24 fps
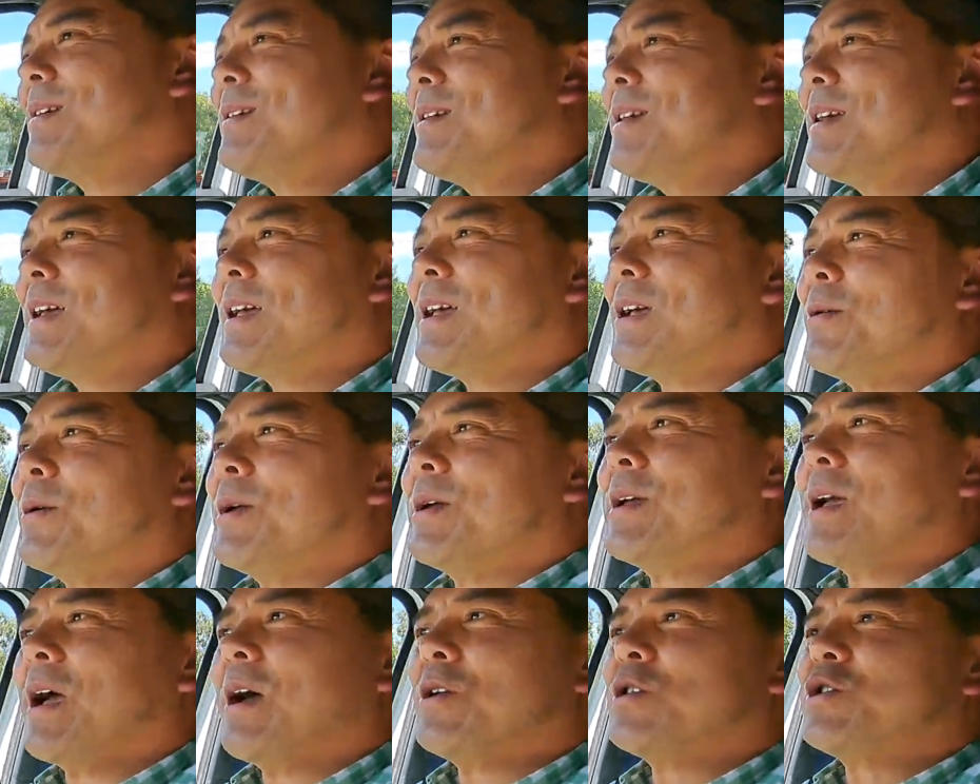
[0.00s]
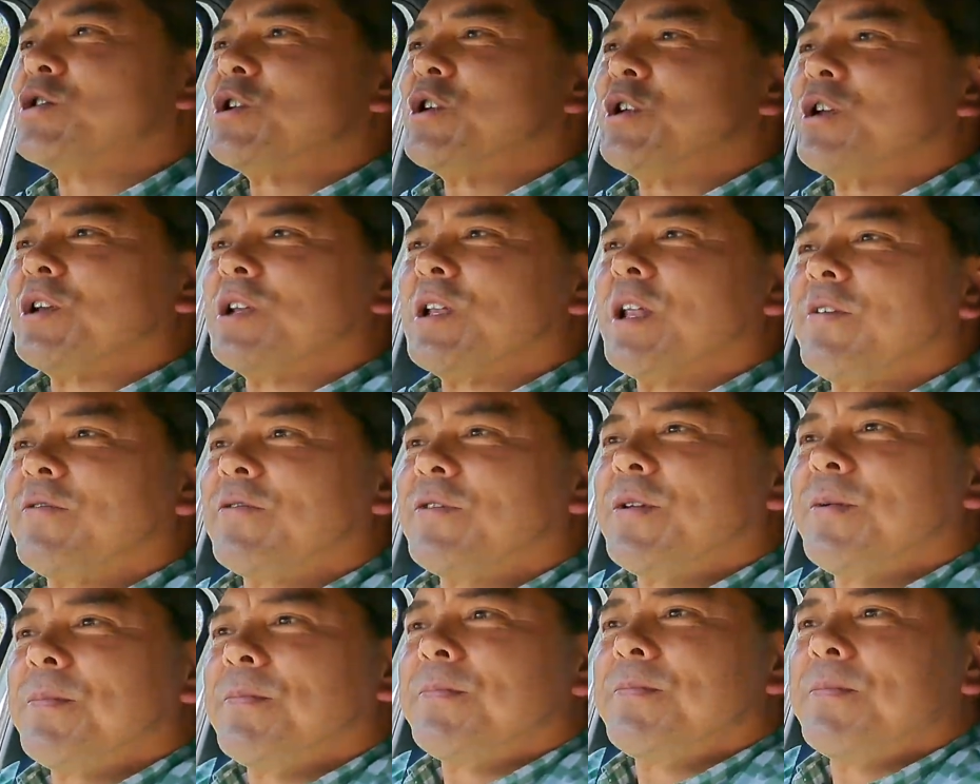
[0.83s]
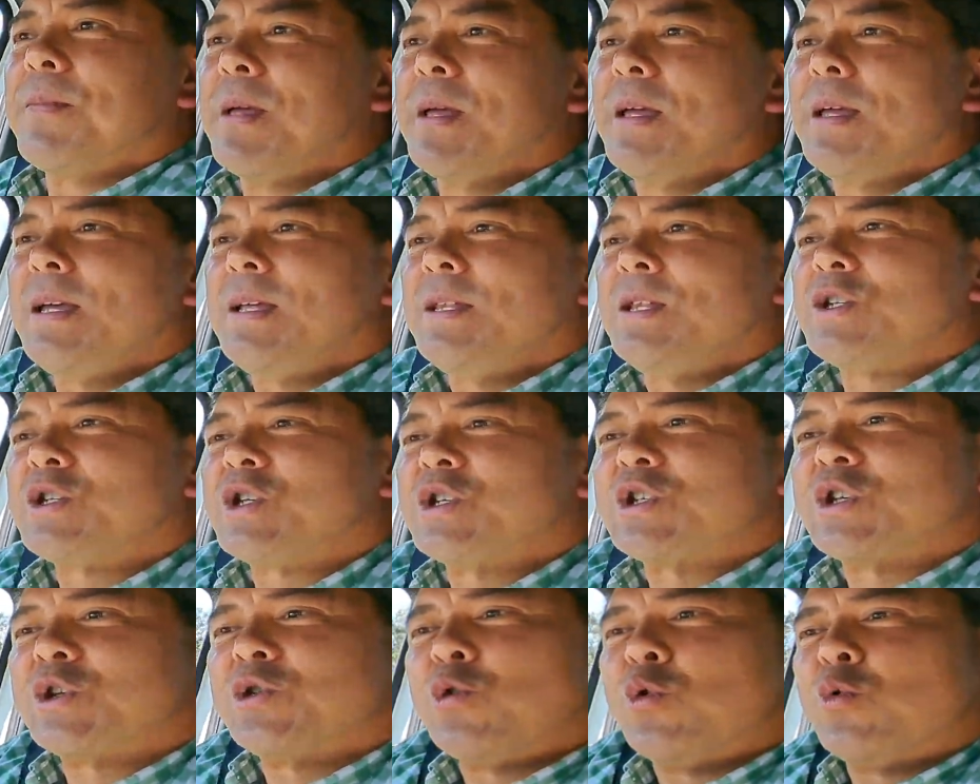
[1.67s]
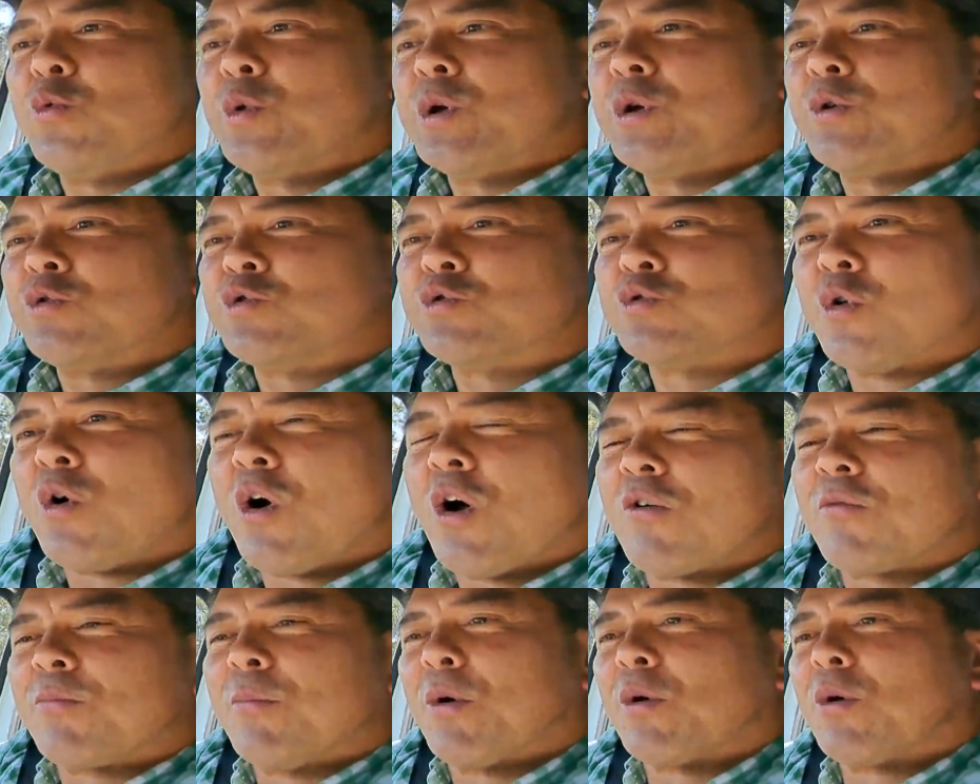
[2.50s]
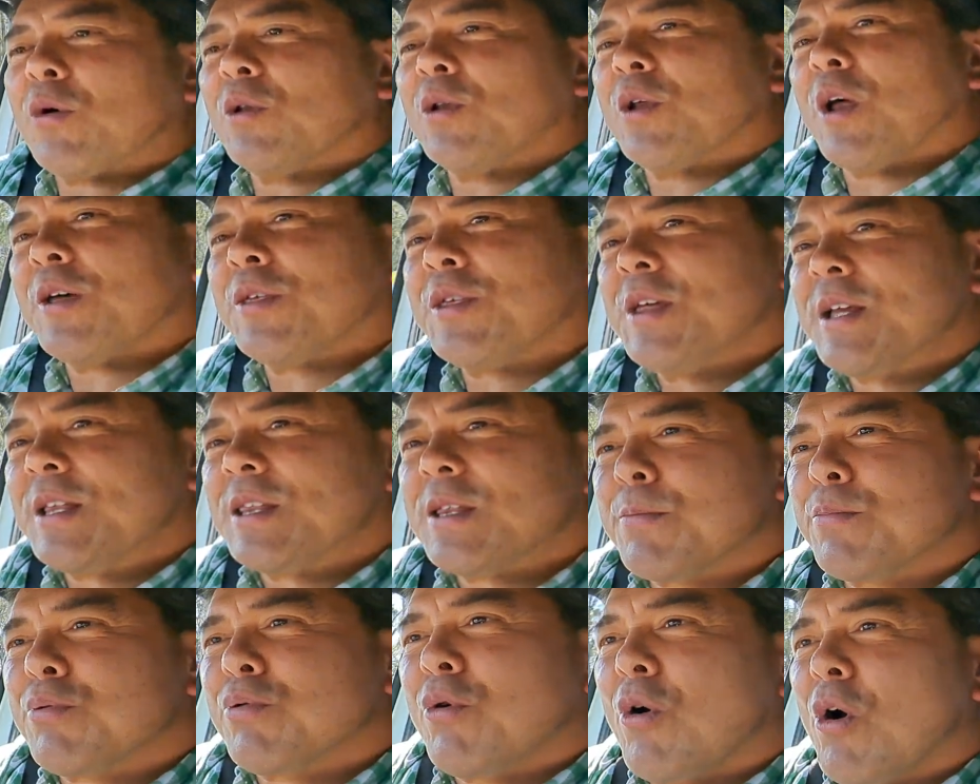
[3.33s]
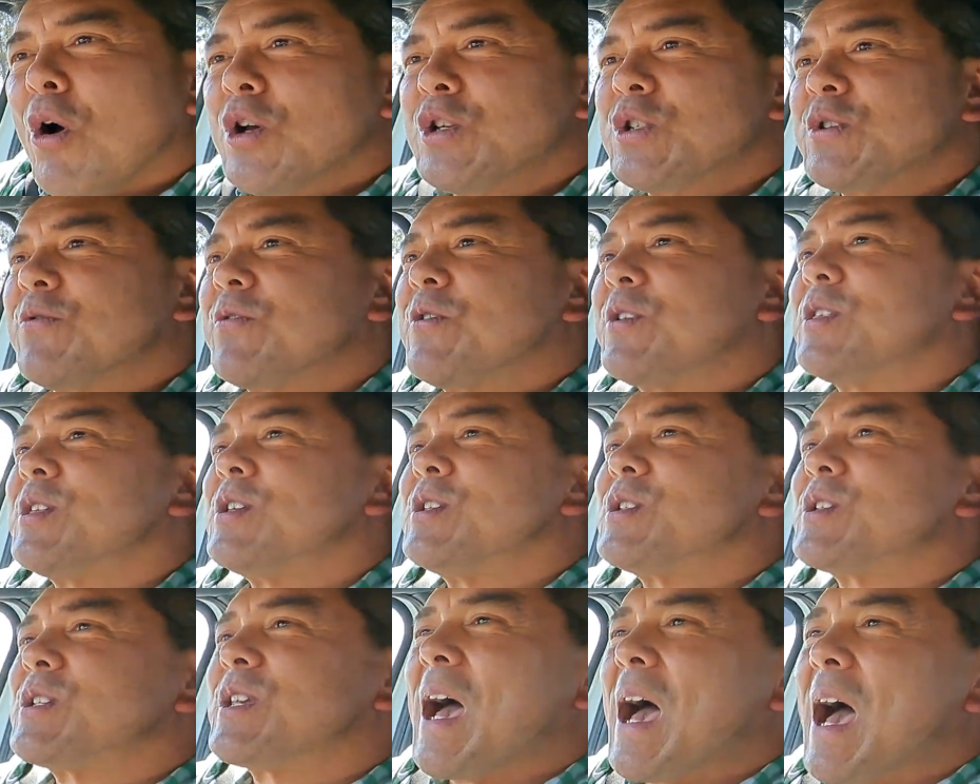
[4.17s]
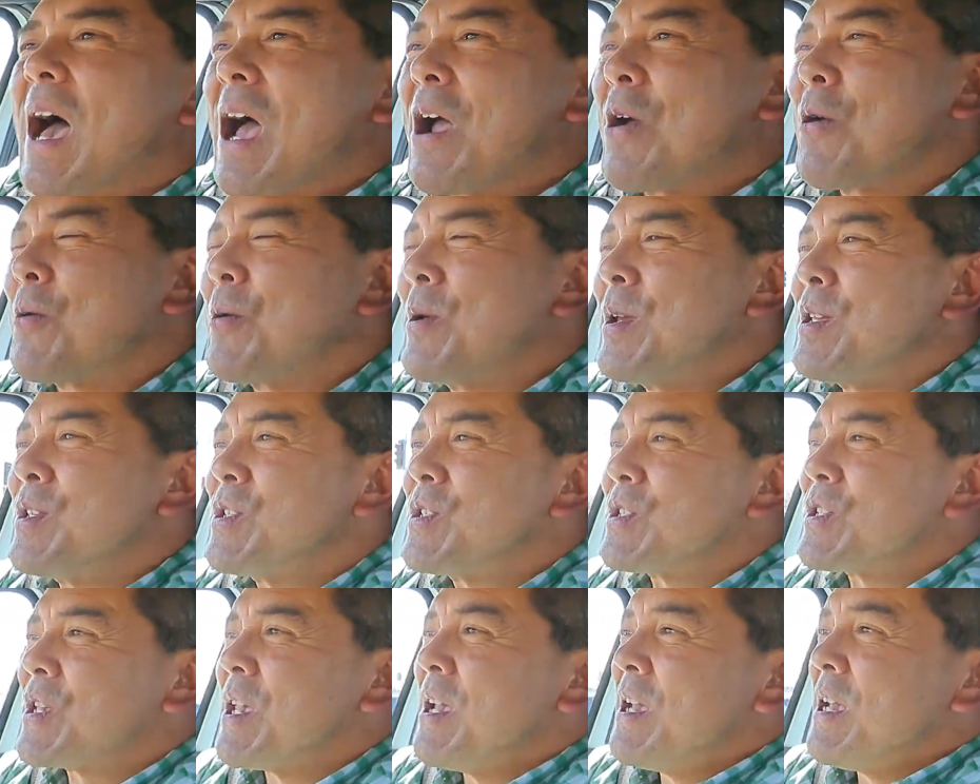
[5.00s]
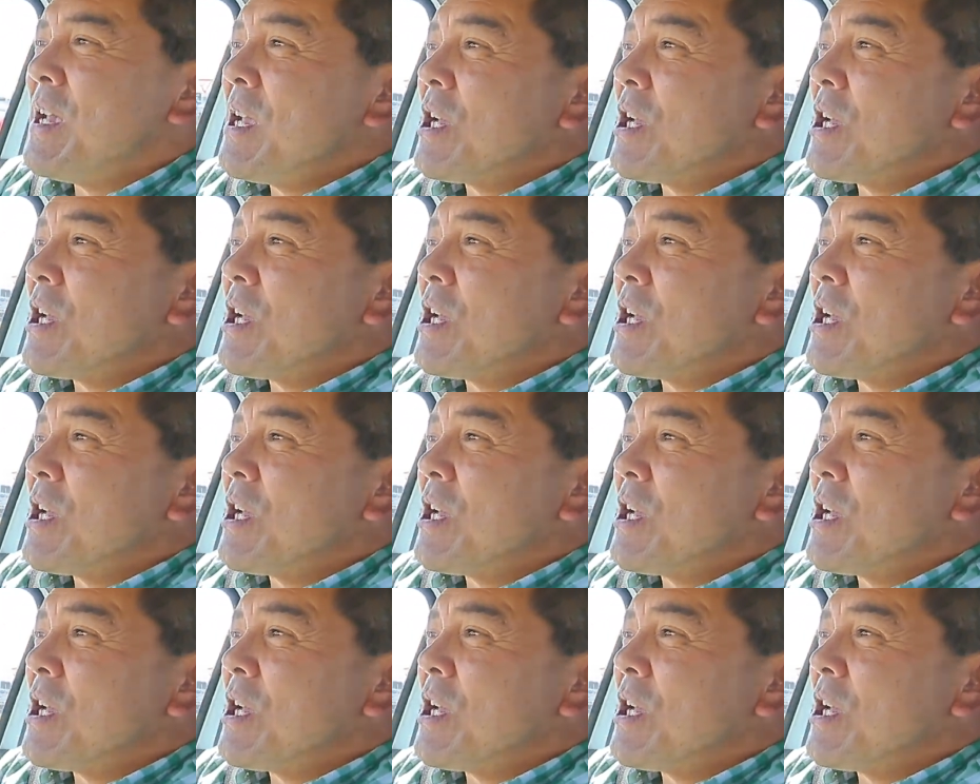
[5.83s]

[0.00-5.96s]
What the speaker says: There we go, turn left. This is an all-wheel drive model, and I think the price for this car is